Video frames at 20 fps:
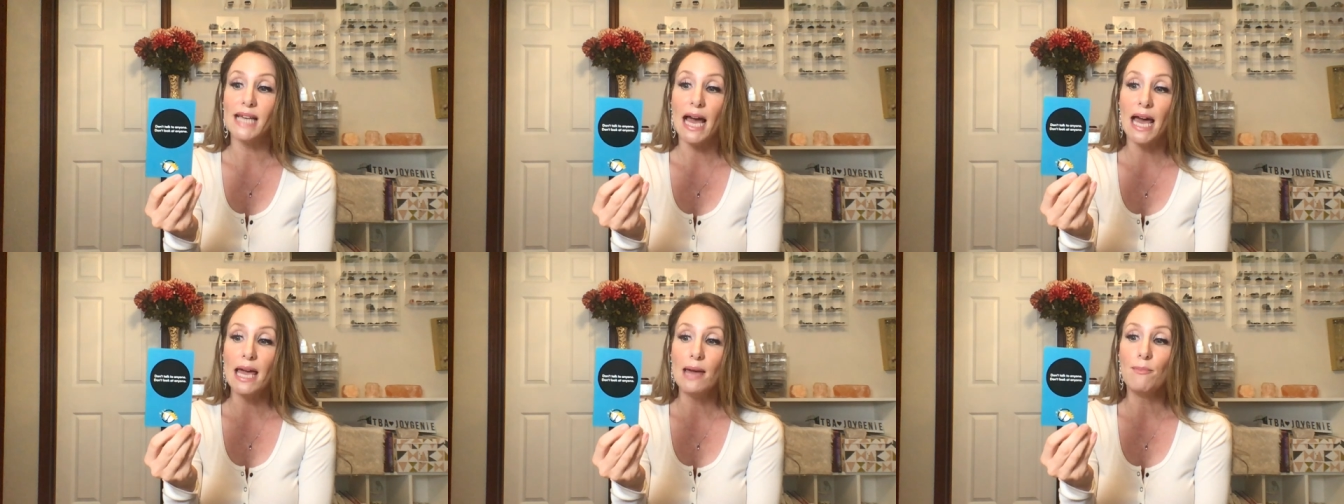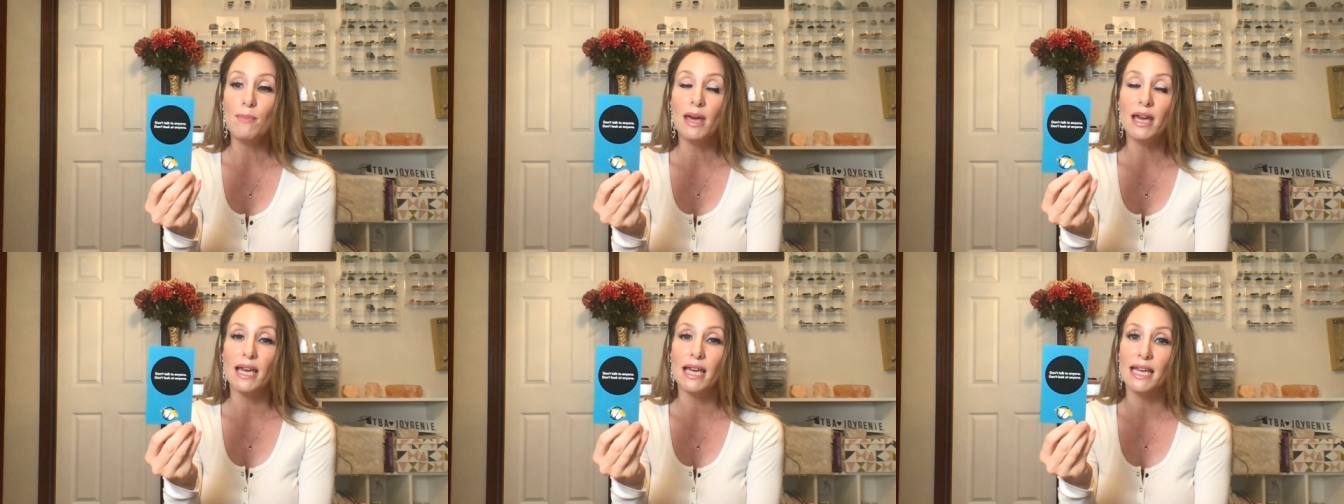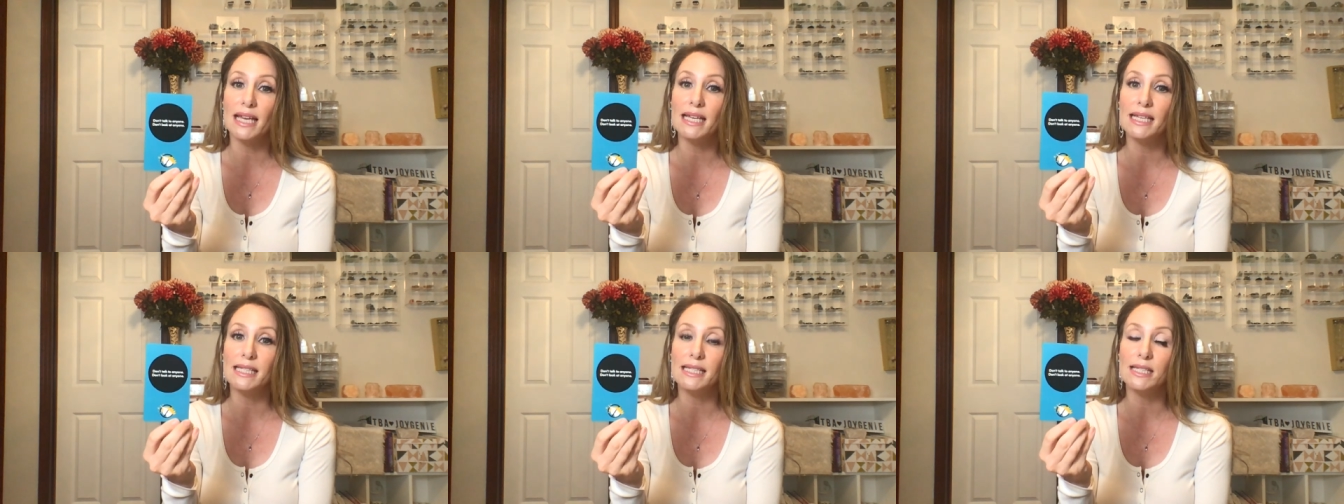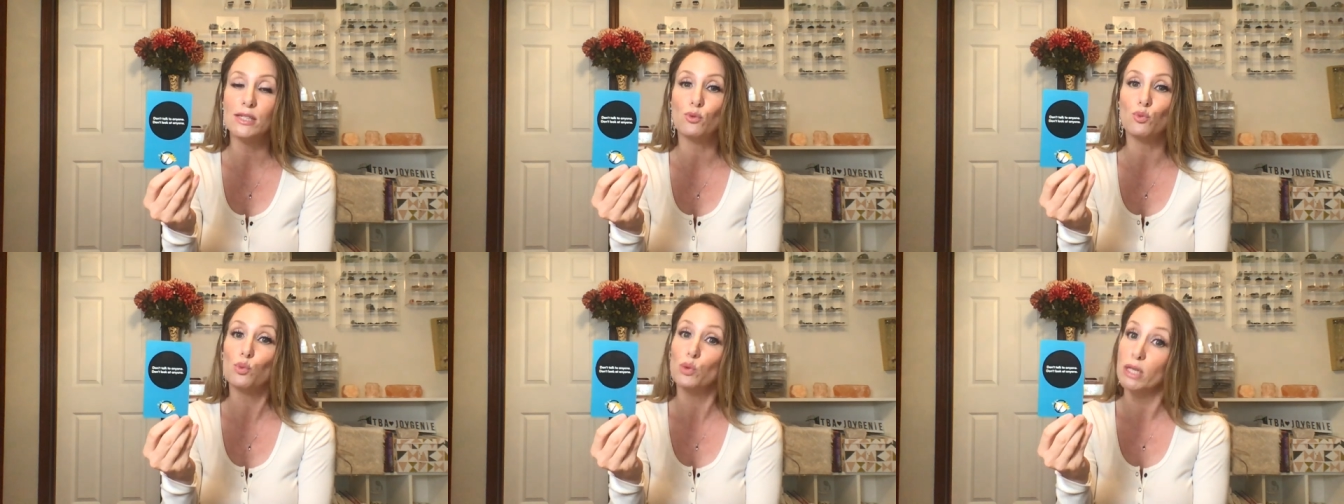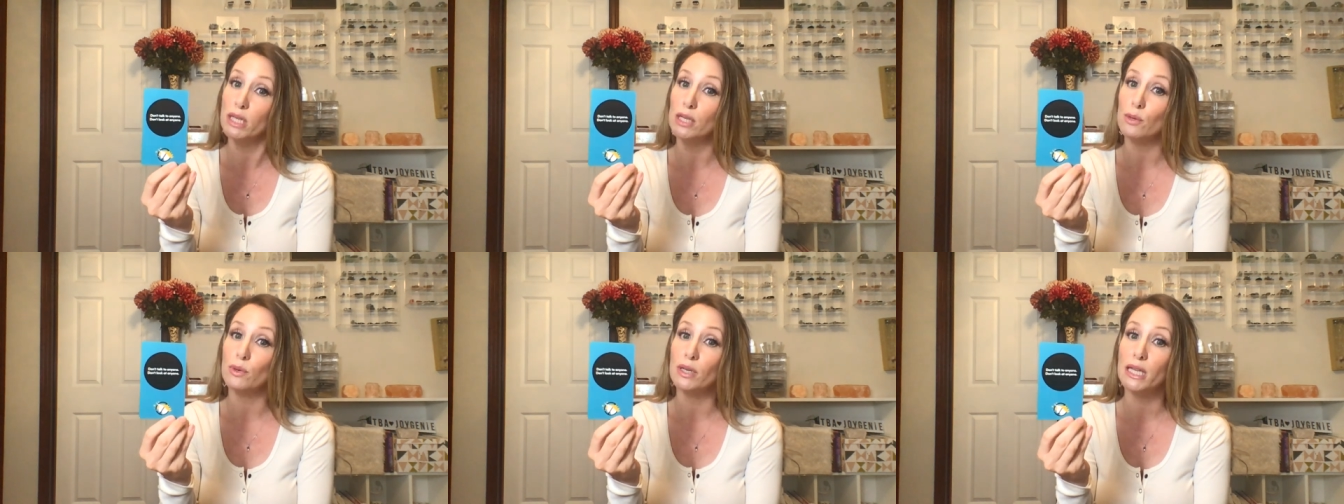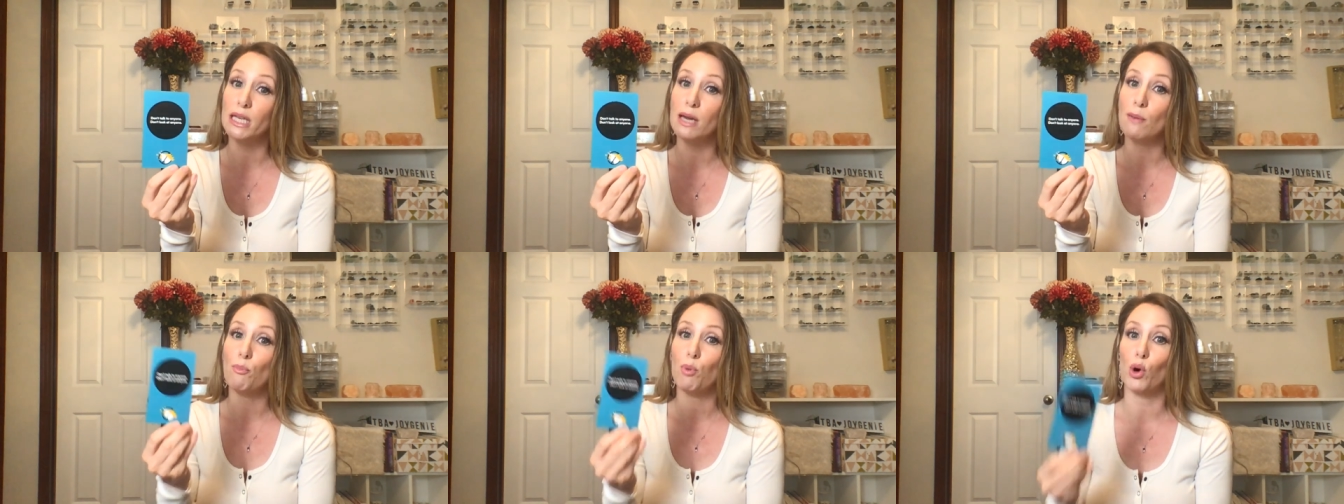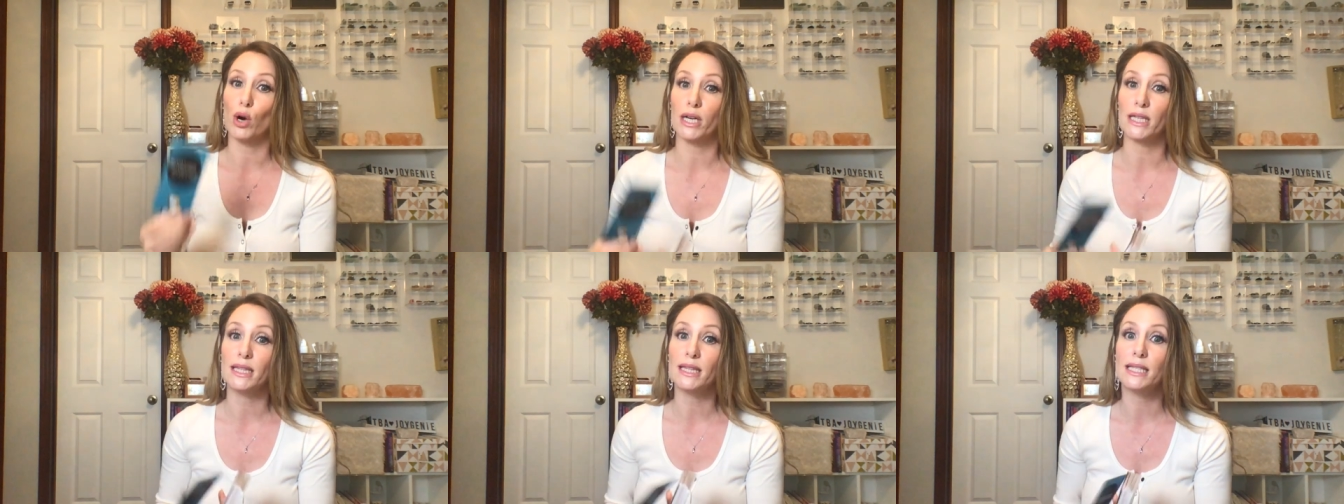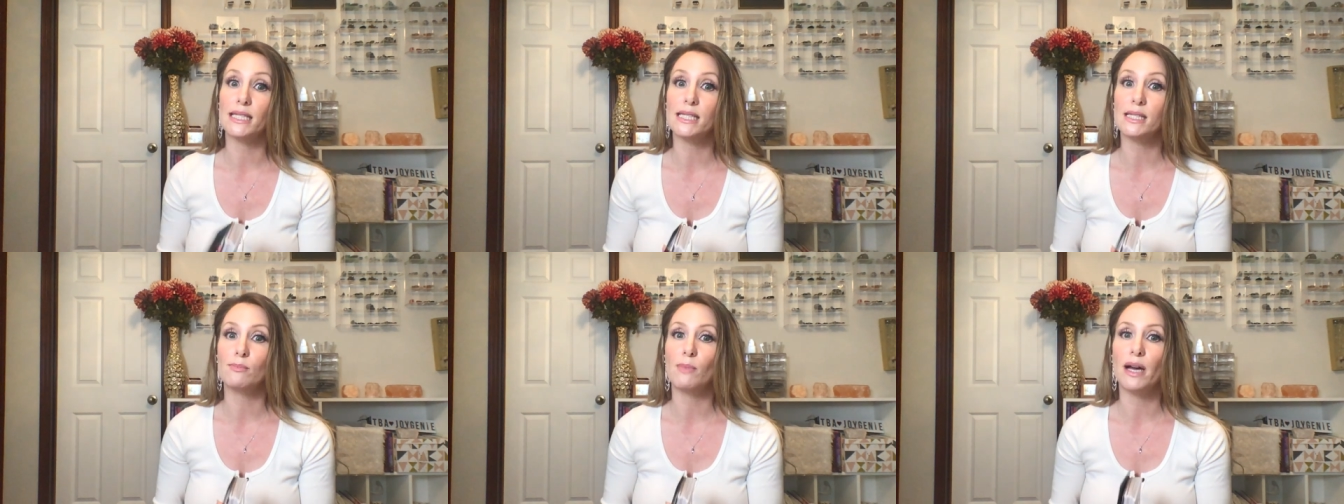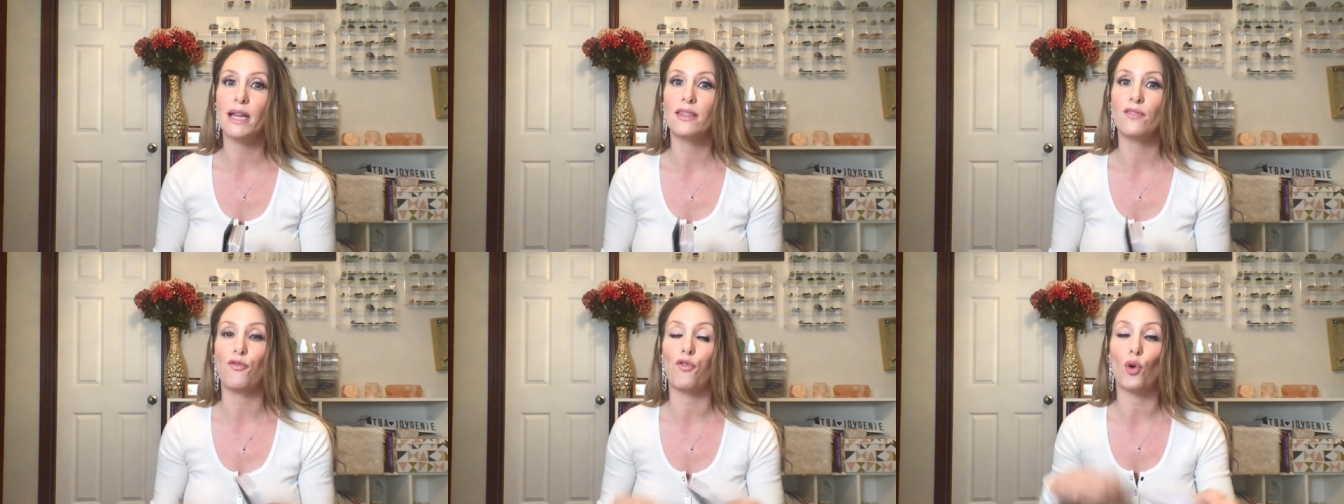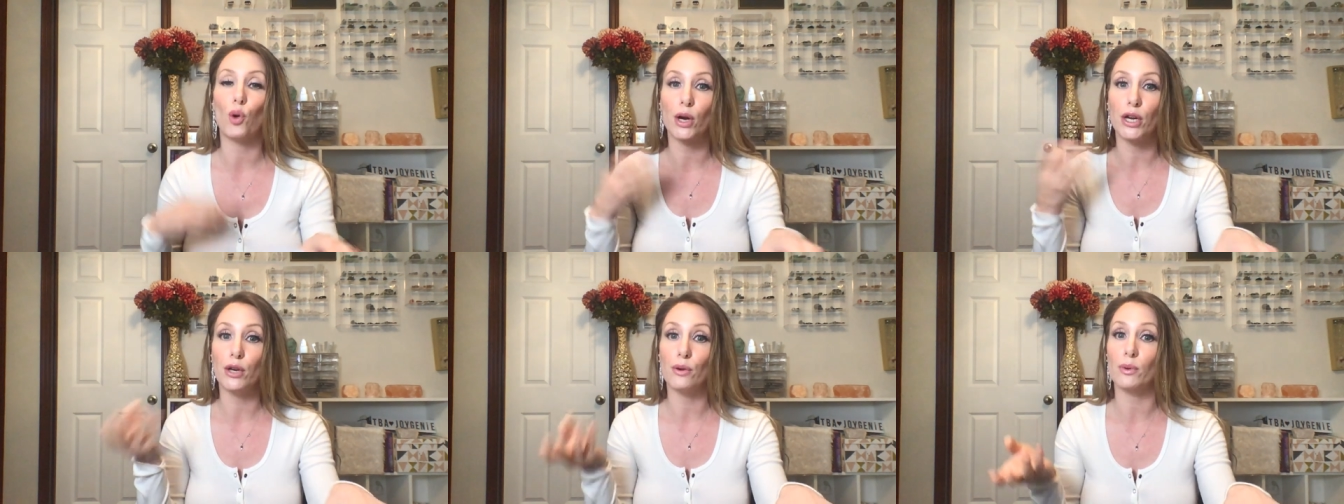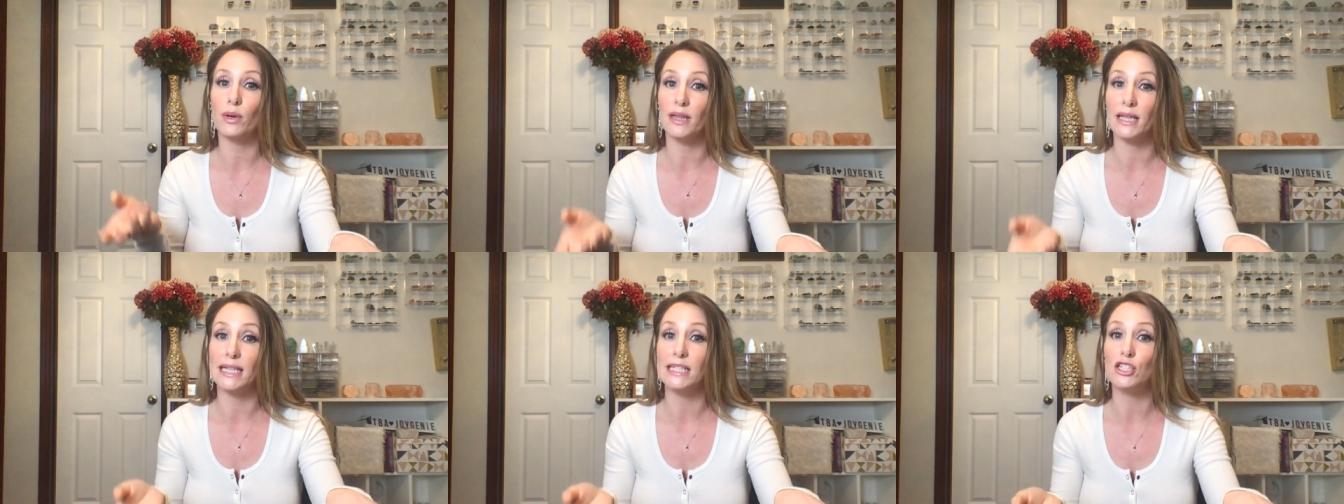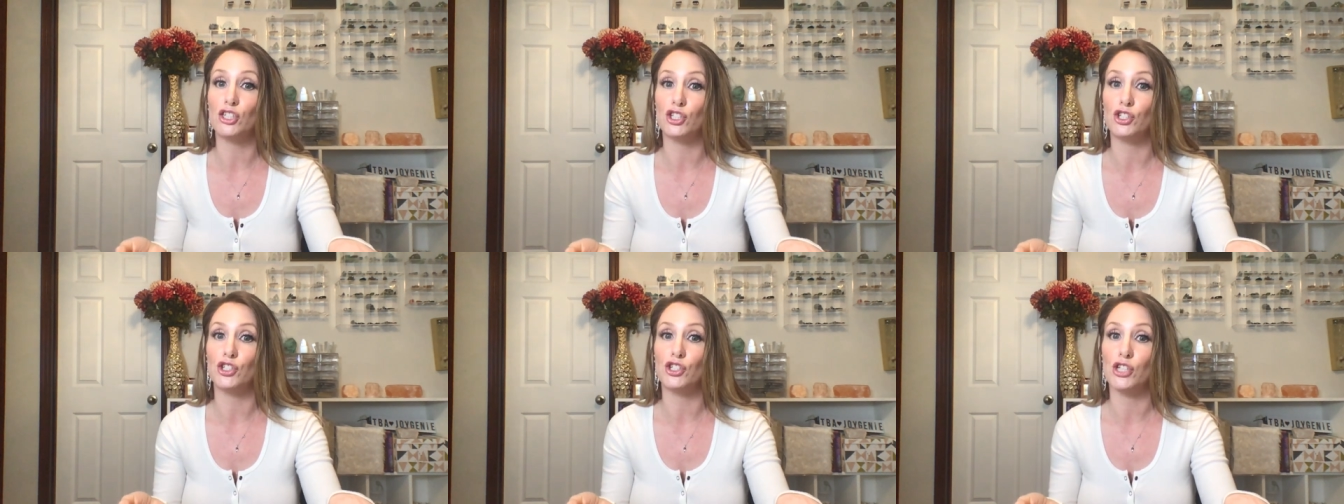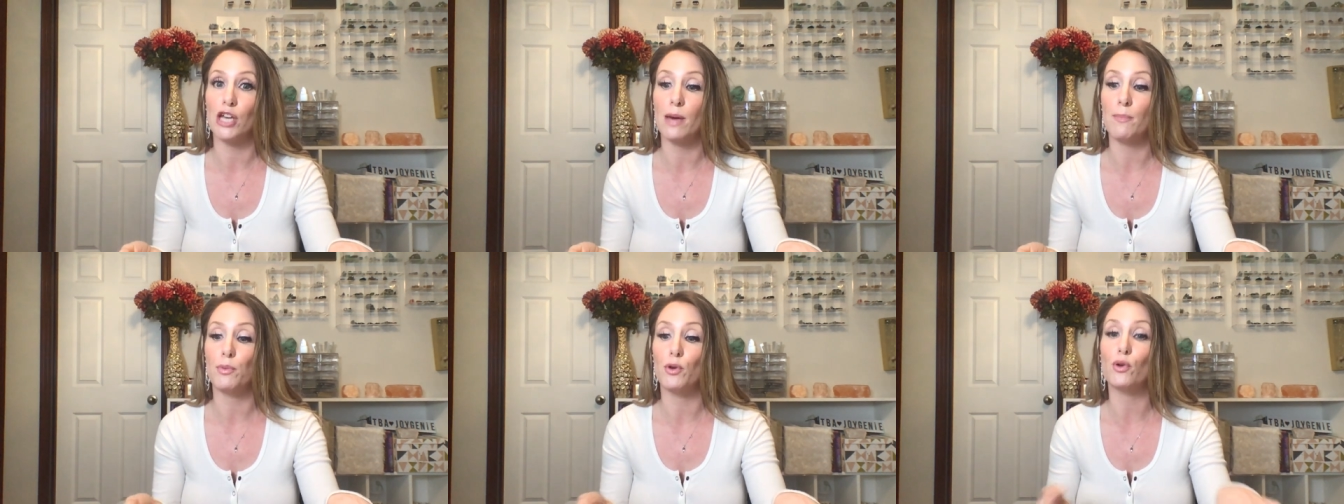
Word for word: time is really, really important this month for your relationship.